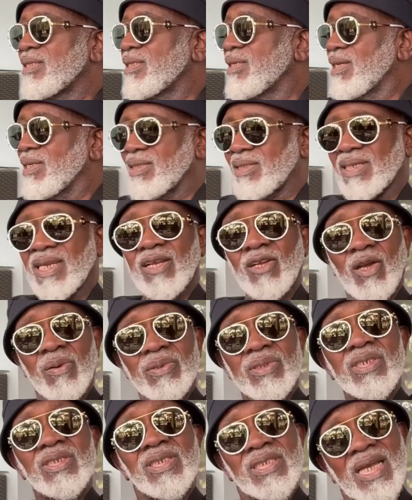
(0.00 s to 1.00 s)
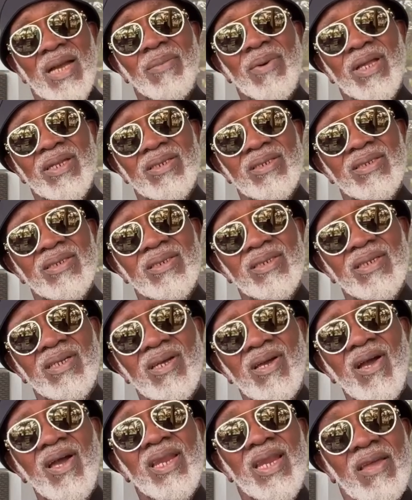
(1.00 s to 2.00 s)
yes, senior committee chairman
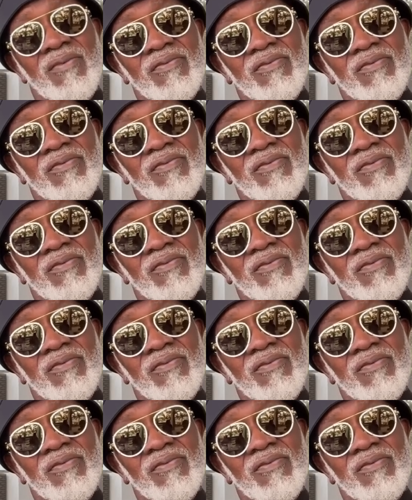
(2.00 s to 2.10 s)
on